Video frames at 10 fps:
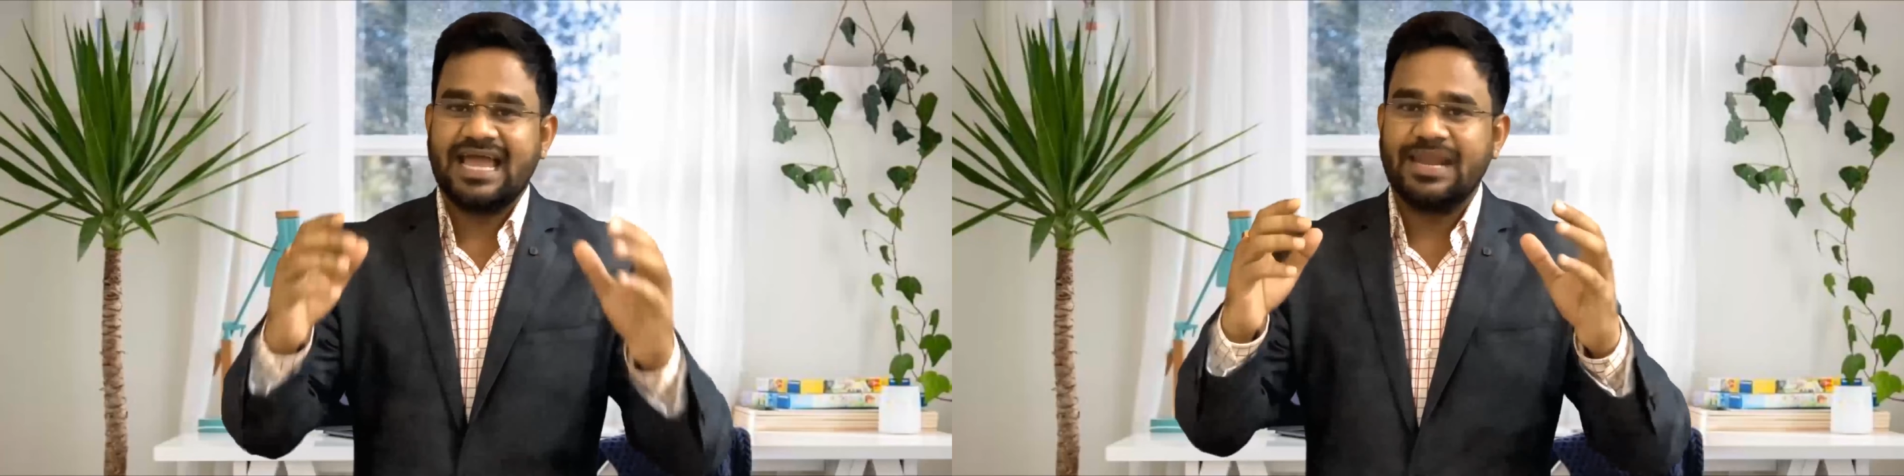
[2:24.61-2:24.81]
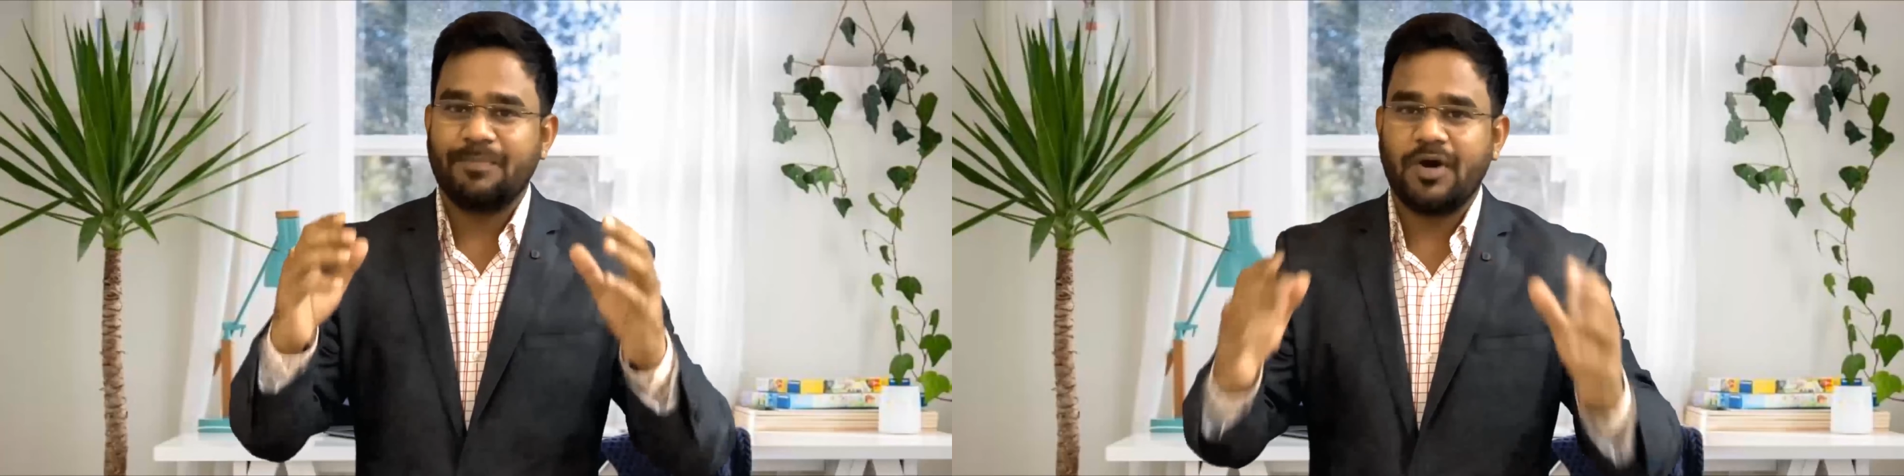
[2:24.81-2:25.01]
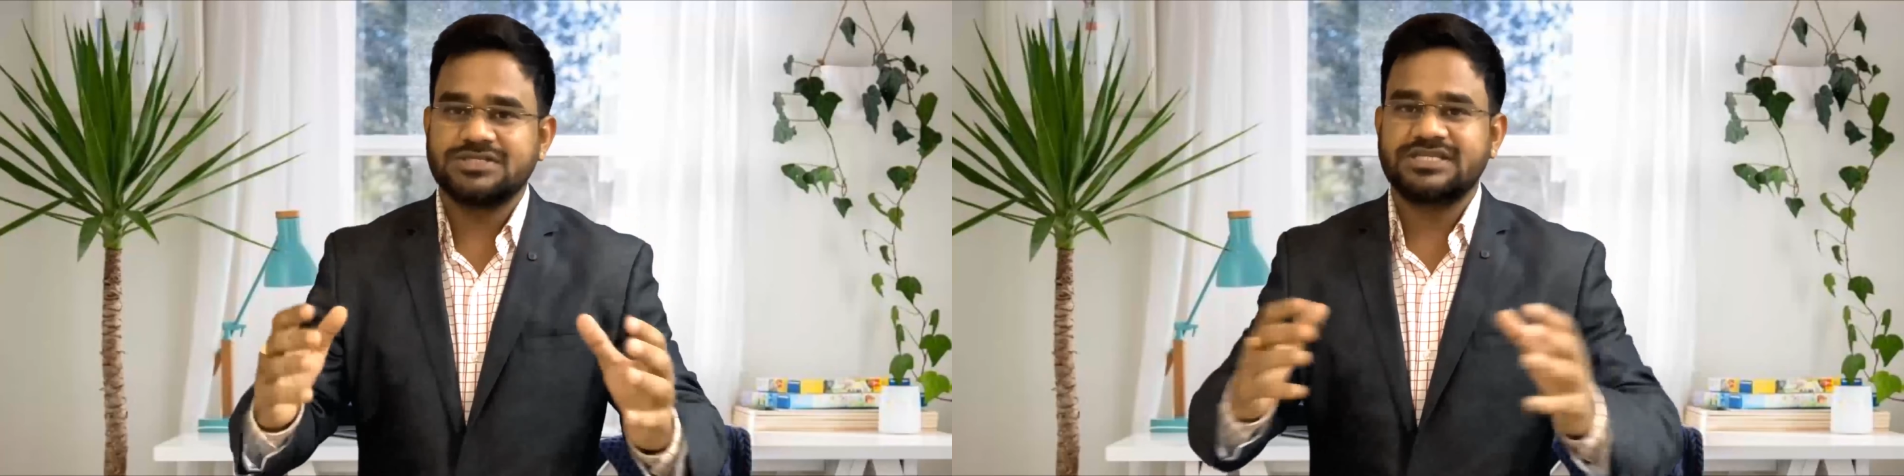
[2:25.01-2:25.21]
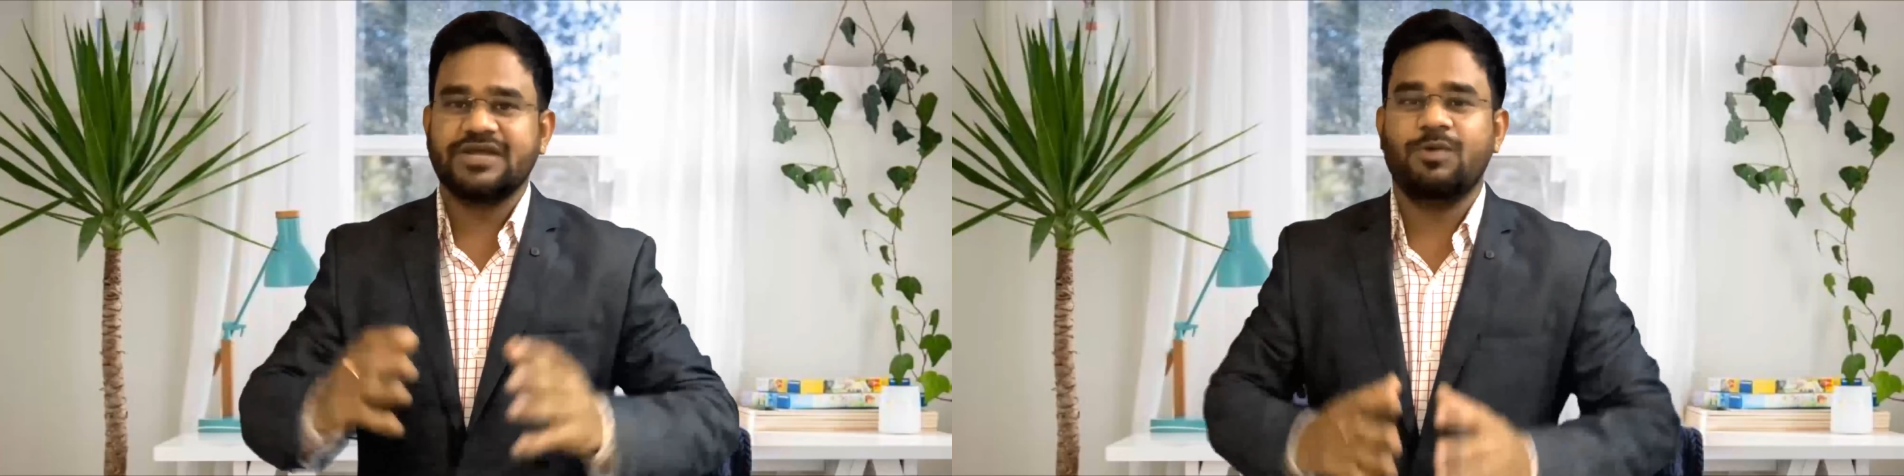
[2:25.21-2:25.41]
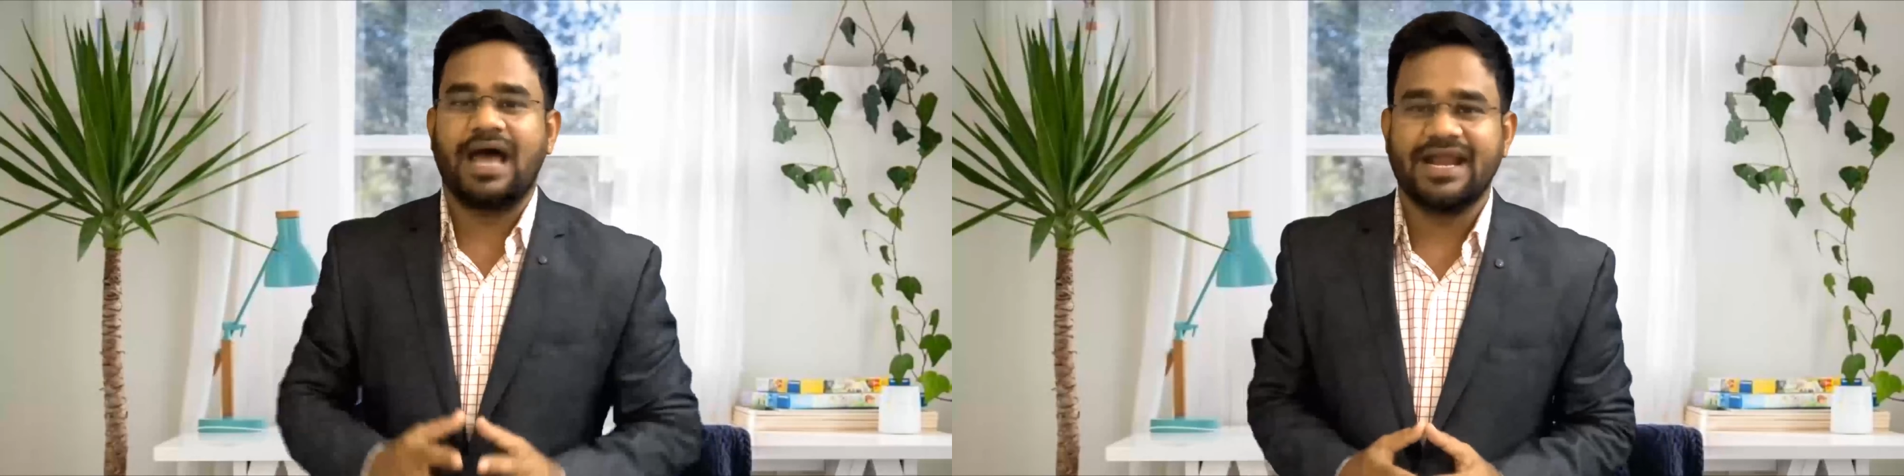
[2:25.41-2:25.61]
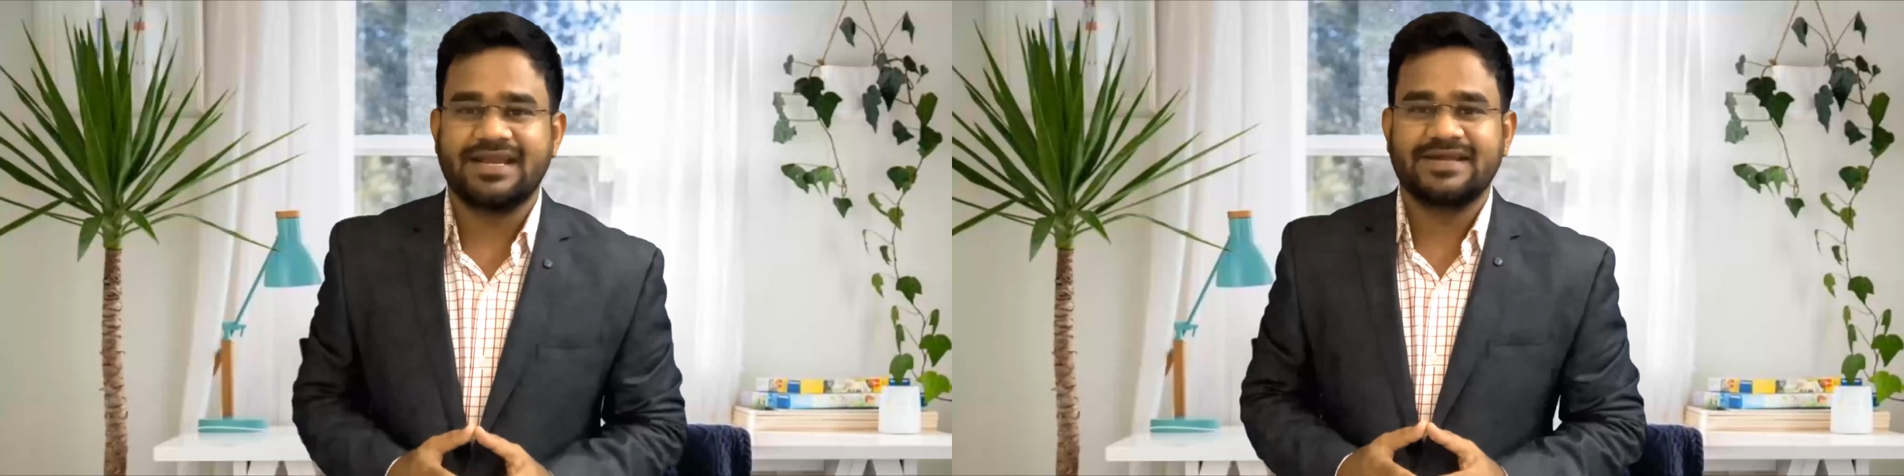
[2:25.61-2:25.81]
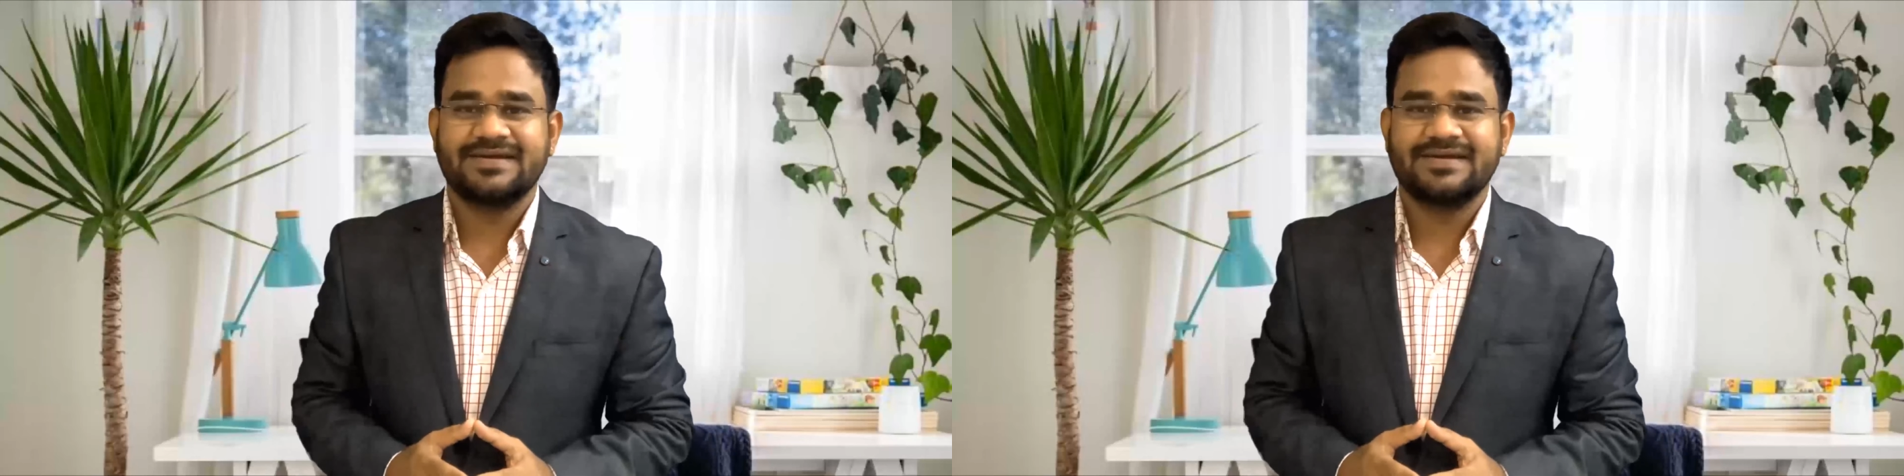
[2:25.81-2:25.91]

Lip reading: in a positive light.